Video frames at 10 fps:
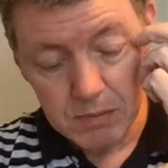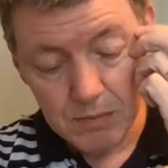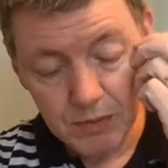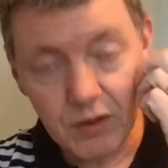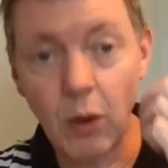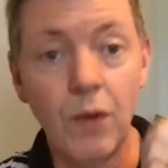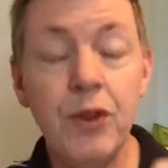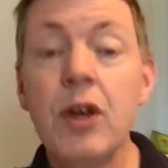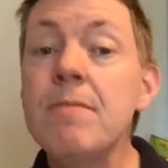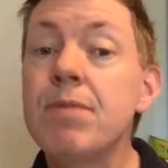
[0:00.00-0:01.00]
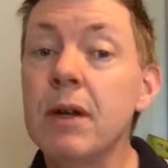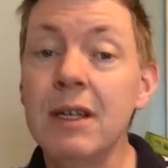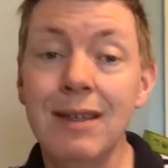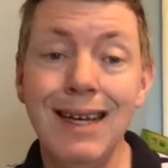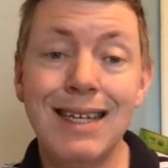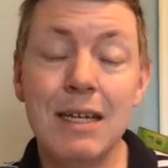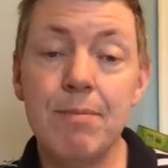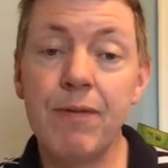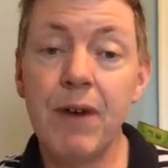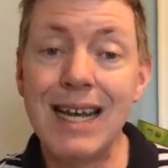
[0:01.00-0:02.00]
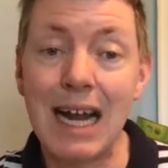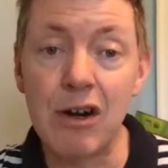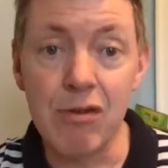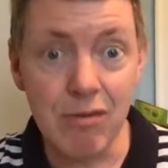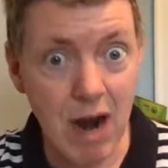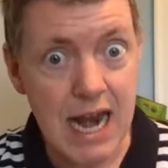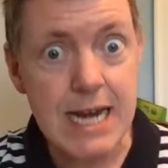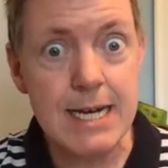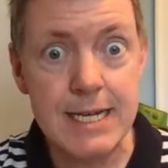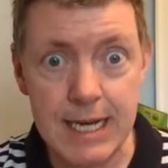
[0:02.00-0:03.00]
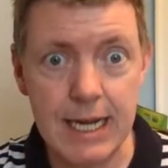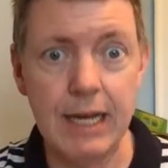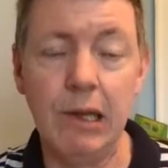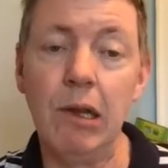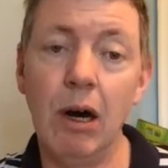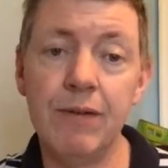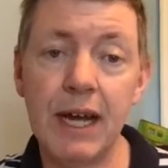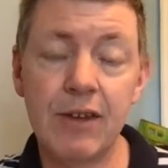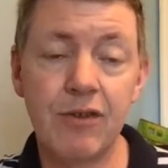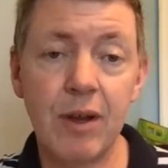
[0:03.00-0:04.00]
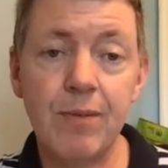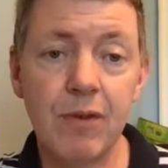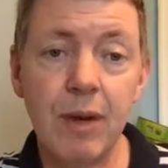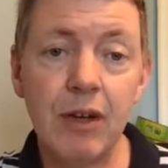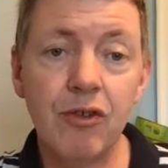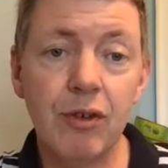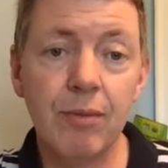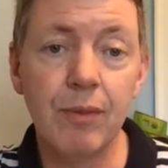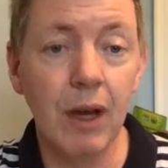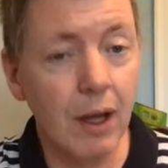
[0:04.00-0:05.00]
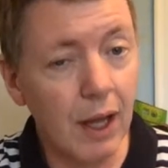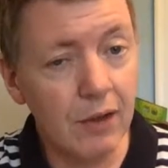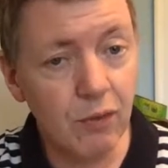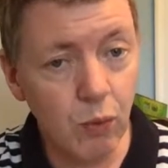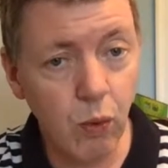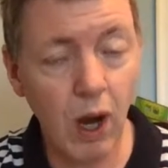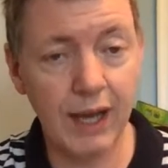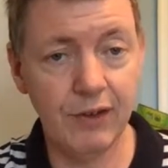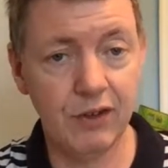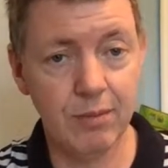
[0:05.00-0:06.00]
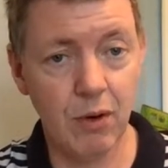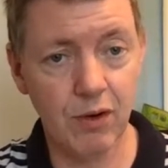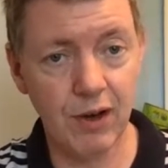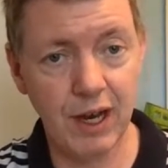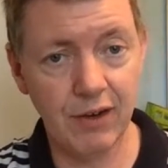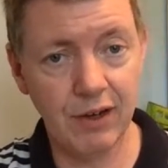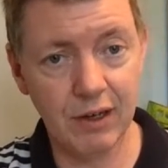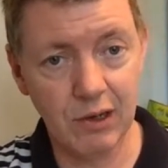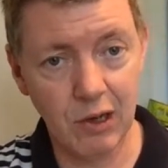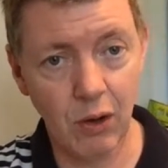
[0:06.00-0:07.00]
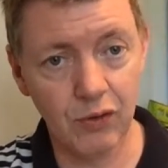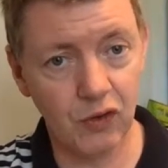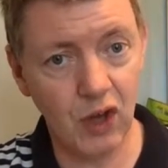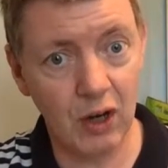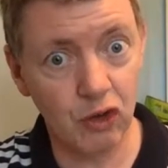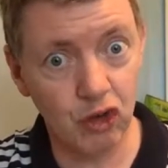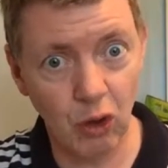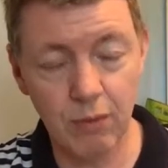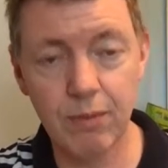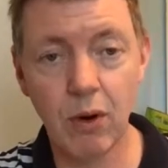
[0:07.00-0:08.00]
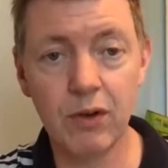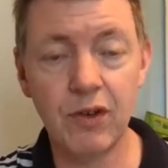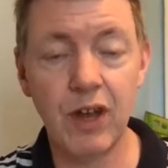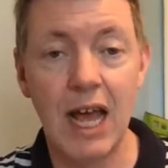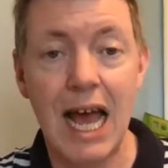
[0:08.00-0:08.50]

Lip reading: So it can provide a great deal of extra information. And that's why subordinating clauses are so important.